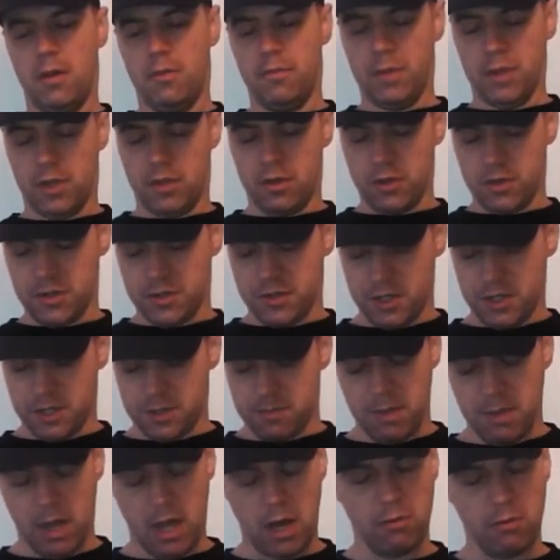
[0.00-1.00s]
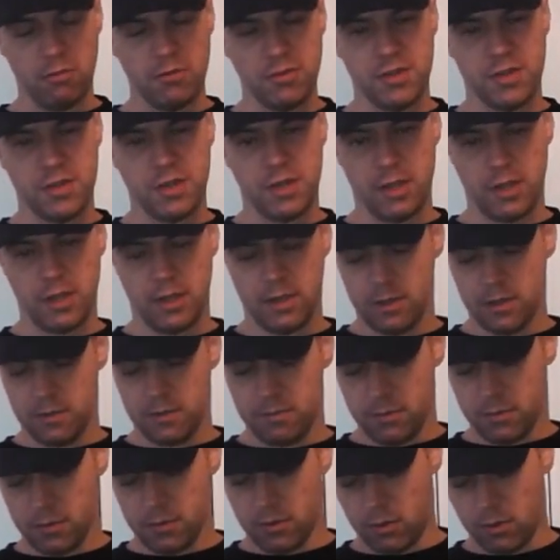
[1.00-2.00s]
Because this mount
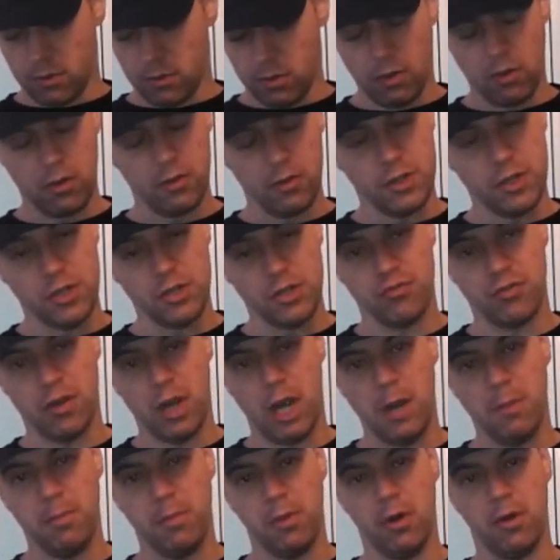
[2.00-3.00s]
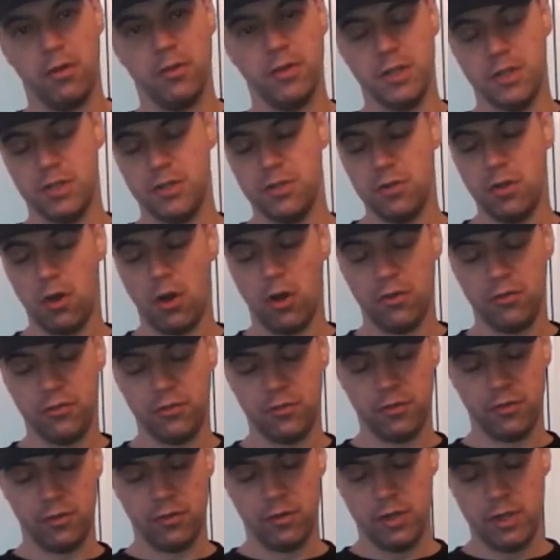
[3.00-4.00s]
or this tripod is not
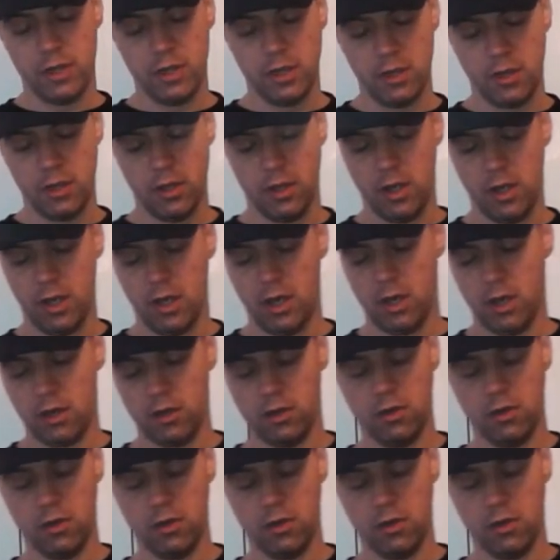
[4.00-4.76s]
uh,